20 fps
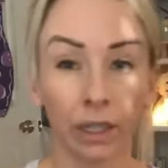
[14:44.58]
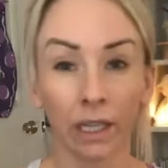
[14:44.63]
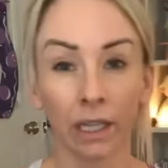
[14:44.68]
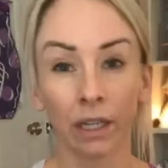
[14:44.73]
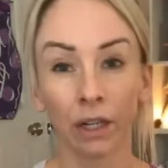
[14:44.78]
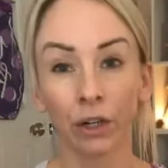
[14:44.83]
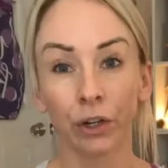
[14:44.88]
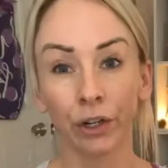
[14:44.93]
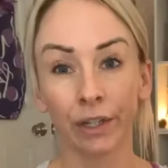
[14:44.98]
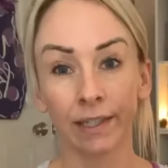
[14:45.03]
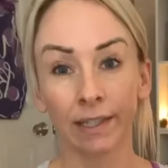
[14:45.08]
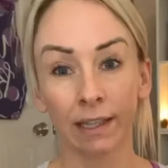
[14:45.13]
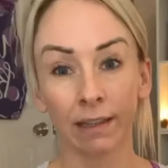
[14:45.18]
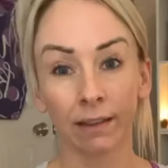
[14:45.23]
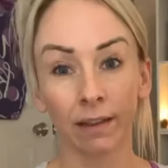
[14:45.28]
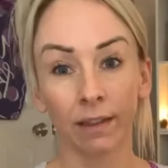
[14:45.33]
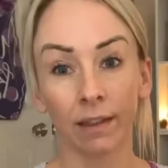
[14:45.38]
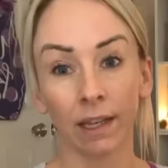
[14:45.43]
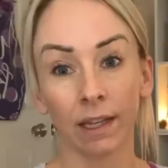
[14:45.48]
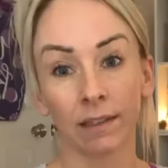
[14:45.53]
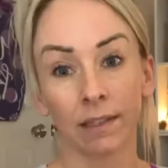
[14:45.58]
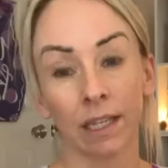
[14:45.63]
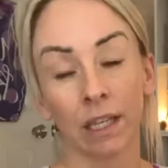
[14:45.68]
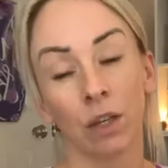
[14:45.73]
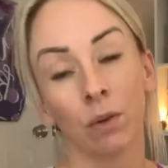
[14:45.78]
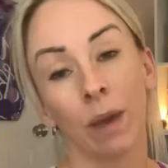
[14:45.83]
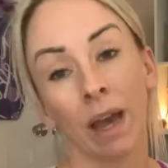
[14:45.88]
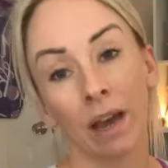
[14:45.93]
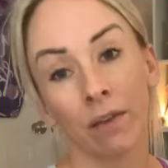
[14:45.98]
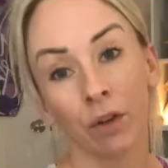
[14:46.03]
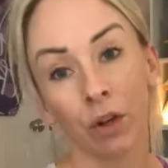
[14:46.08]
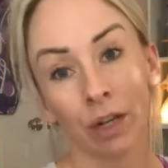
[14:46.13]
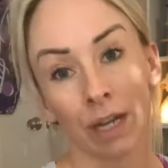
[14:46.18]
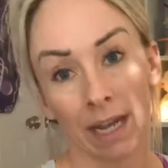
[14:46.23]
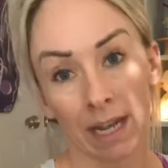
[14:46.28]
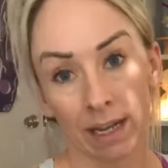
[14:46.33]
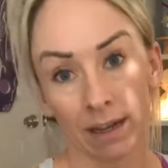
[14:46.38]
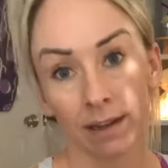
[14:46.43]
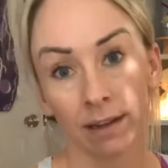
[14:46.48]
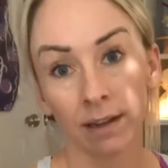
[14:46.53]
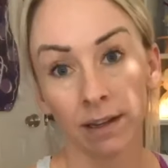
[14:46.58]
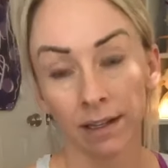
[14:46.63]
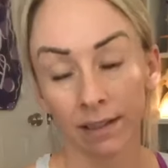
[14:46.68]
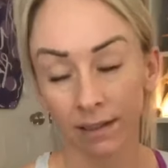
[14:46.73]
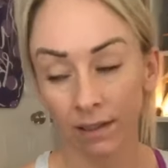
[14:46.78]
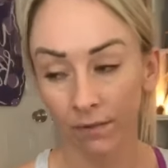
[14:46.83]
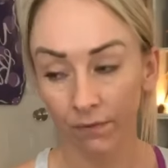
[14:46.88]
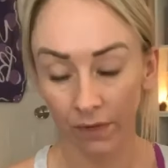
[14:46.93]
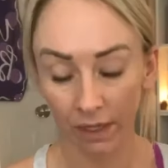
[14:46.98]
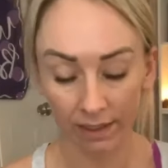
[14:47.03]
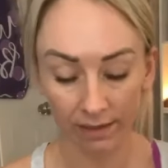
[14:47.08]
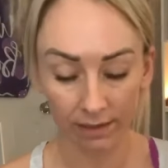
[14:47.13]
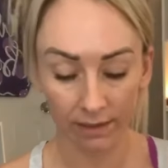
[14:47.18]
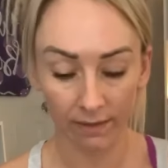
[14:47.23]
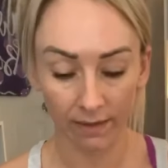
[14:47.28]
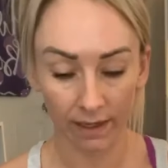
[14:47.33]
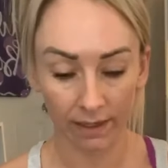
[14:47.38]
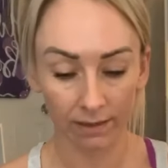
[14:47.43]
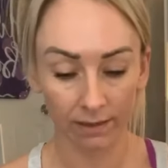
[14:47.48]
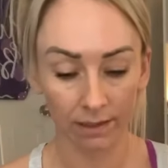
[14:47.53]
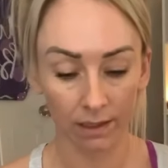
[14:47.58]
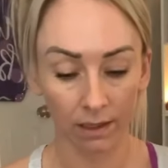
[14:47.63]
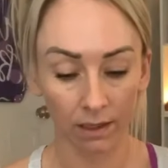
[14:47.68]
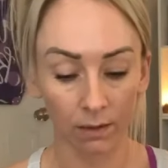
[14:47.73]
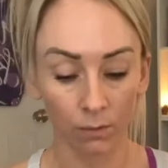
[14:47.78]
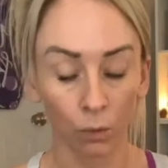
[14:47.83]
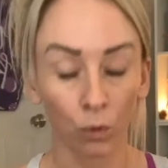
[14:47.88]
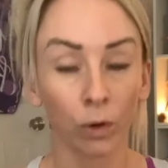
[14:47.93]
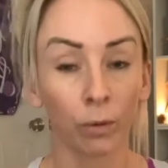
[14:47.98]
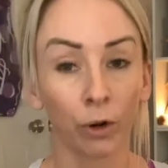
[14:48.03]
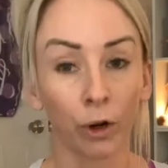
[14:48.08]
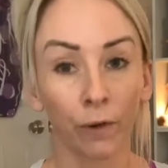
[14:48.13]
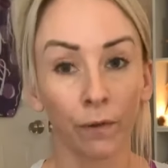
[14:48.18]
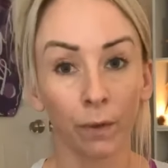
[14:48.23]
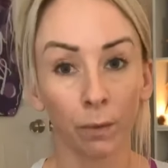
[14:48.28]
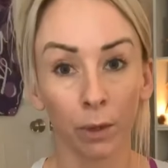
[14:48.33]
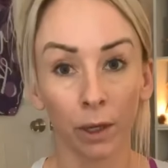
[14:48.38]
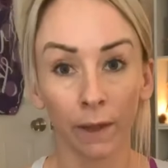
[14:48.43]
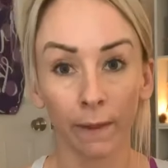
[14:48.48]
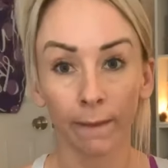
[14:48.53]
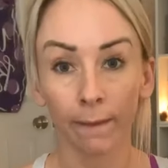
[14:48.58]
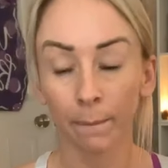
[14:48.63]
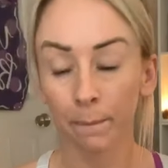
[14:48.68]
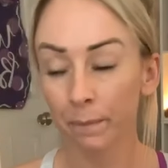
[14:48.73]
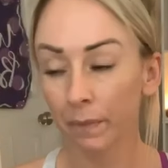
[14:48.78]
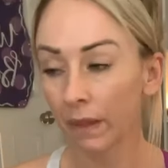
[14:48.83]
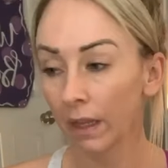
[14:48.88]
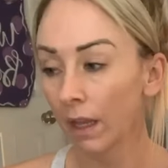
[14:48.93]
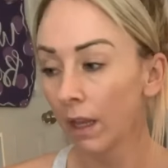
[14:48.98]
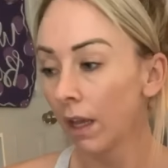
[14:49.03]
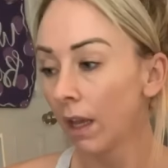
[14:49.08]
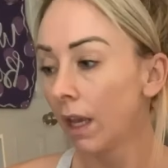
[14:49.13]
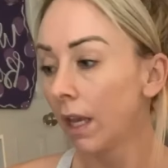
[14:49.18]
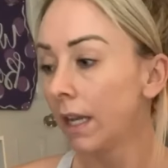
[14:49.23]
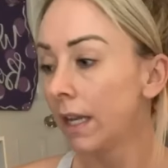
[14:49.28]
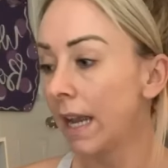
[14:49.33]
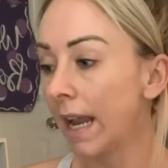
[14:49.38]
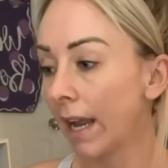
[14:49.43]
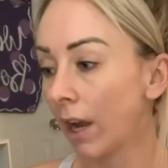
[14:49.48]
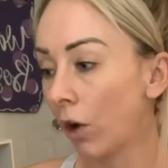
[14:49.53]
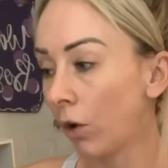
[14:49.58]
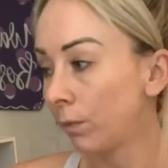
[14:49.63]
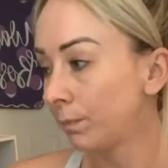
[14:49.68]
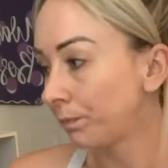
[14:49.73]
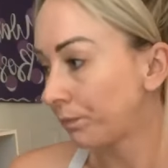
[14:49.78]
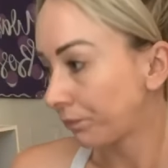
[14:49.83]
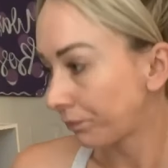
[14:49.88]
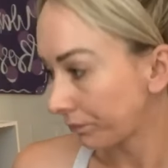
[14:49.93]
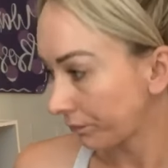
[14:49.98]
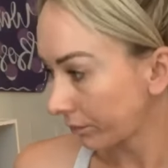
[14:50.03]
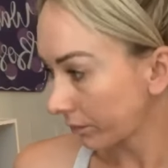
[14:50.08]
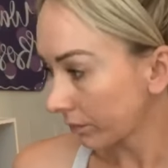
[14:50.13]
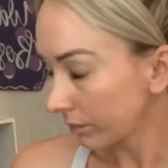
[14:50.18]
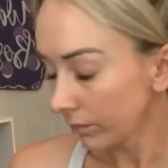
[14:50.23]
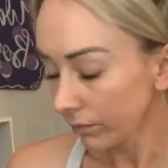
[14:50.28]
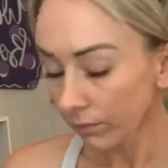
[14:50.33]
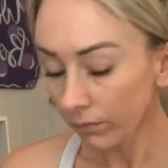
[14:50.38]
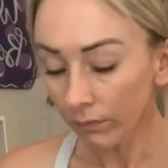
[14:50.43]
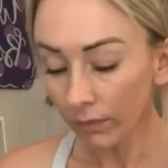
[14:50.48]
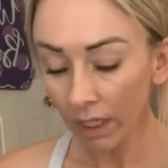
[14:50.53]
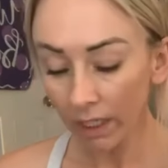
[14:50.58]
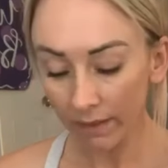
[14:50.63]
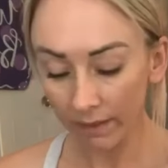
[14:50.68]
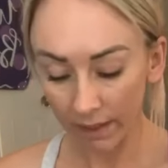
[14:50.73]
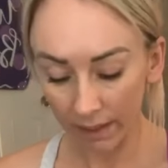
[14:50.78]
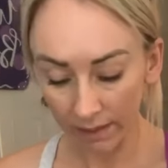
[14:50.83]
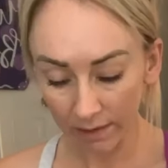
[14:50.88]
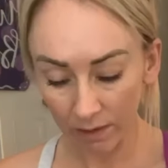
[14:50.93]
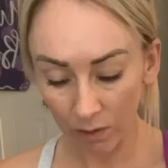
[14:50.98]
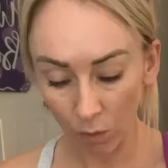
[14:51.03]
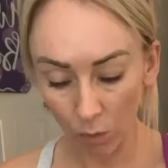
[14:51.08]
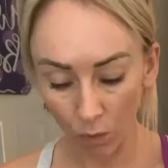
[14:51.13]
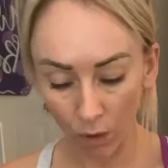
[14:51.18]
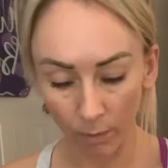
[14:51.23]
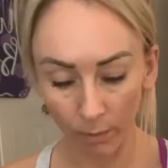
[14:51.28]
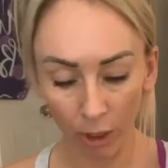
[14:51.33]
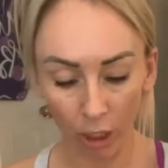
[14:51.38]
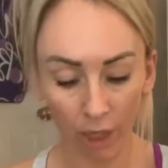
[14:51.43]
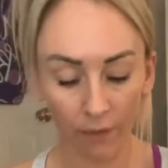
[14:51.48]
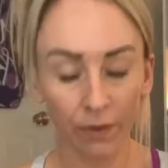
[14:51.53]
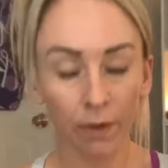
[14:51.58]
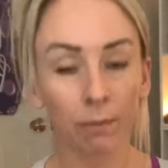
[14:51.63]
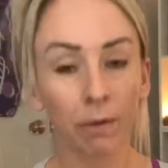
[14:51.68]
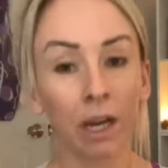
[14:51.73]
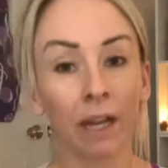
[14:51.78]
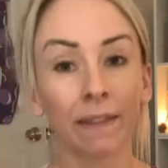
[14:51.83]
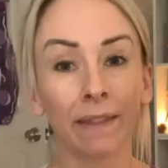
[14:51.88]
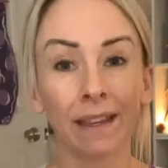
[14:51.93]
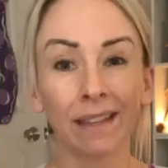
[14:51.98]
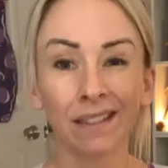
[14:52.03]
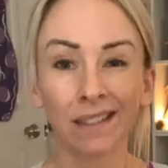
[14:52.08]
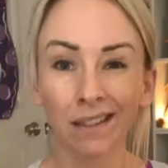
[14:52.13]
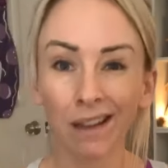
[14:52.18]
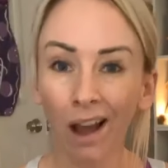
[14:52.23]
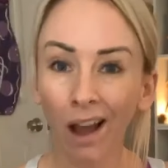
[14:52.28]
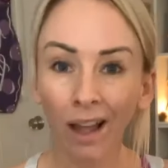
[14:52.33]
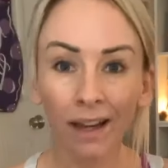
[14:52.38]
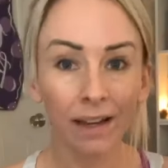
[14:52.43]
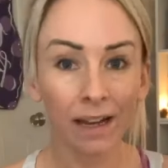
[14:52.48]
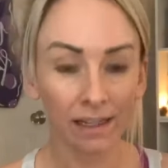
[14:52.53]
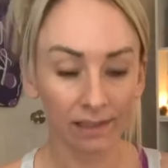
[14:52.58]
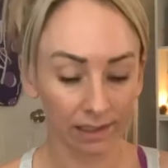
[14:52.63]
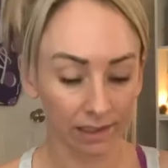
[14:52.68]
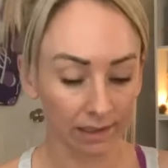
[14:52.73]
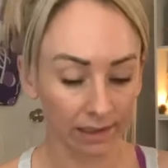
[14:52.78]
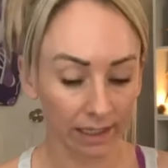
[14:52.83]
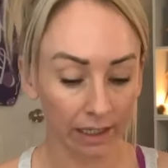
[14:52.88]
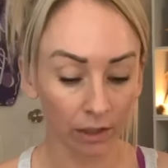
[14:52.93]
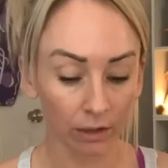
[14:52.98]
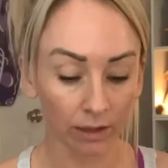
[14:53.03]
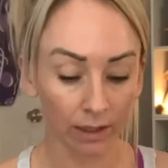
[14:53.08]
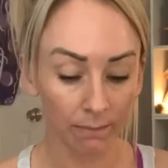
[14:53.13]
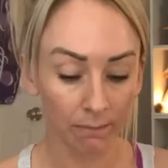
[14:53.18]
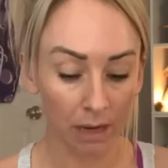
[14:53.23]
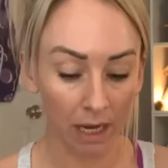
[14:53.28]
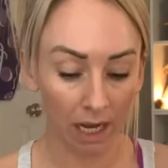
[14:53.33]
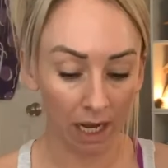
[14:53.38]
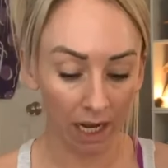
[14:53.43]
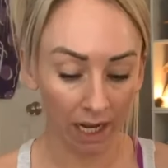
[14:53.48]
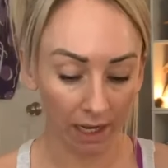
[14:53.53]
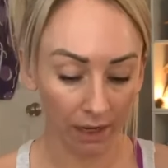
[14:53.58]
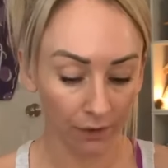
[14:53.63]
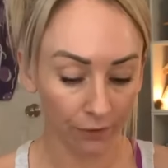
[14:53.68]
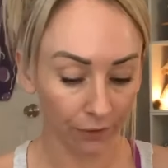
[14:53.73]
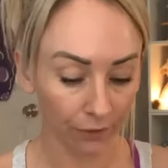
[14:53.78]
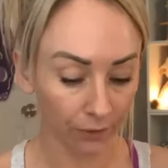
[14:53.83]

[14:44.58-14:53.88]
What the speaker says: increasing the things that you have on hand is invest in that scent and warmer of the month. Now, This warmer of the month is not necessarily my